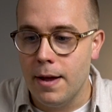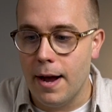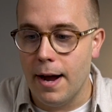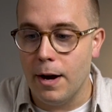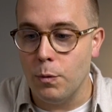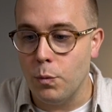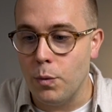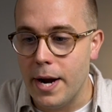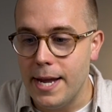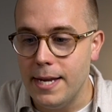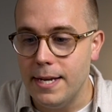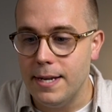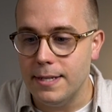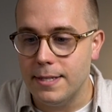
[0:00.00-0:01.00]

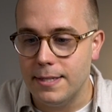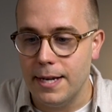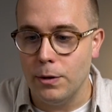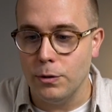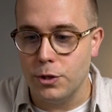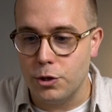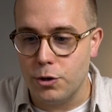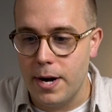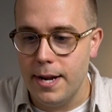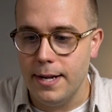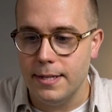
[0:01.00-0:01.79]
Rain Sales Training.